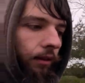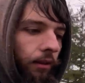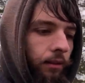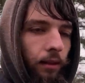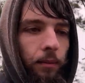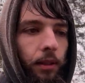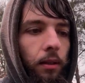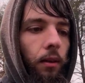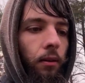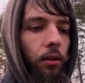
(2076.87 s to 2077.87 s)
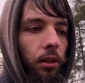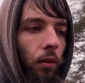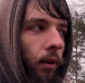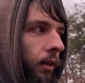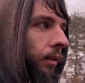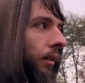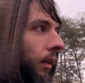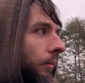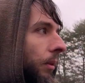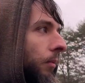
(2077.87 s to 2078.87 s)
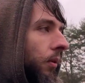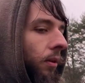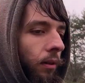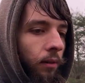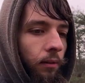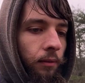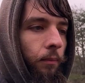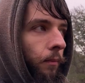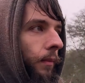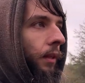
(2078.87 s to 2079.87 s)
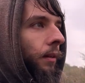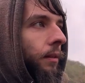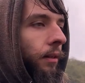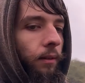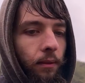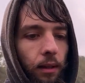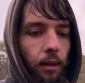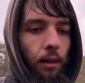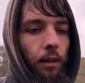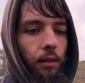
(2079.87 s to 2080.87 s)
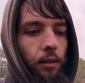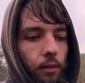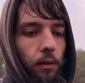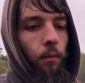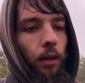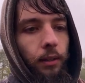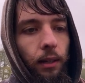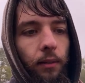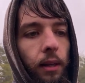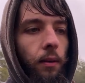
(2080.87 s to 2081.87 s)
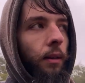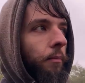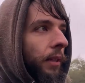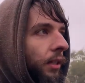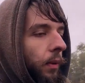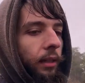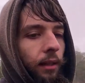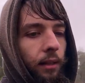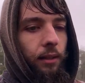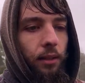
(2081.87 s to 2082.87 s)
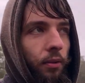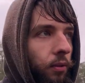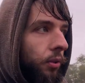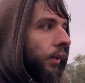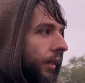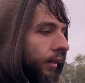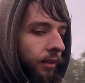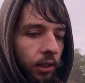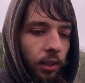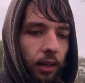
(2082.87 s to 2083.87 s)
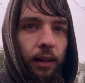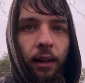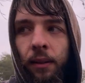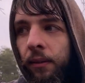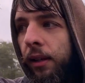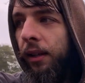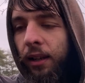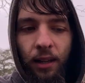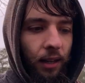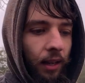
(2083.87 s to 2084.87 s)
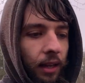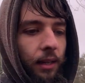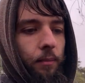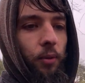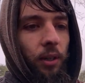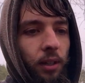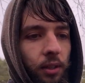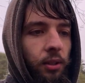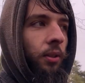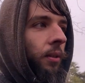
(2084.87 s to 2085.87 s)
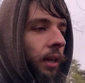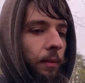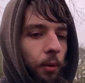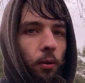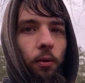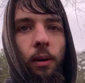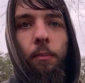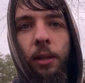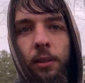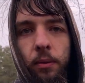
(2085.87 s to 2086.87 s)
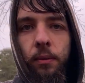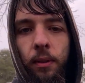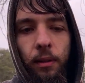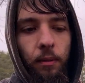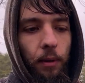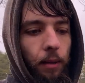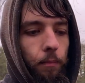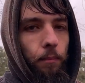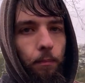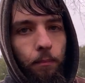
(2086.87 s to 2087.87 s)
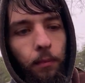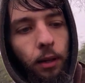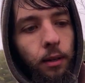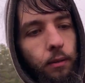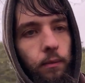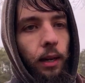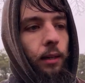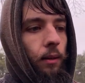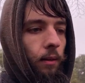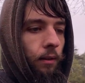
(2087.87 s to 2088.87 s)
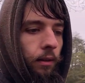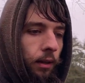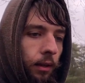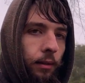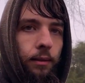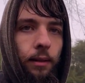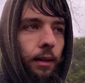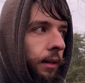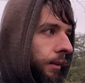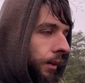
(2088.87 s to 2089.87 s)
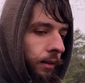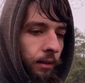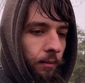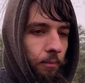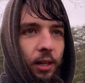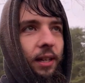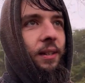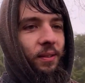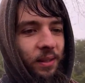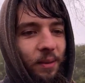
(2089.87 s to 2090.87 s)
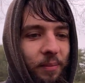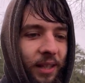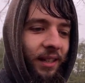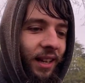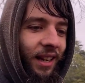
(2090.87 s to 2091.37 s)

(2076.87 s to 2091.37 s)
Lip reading: is something called Chota Memorial. So just gonna walk down here in between these two trees to check it out. And I'm pretty sure I pulled a muscle on my right side butt or something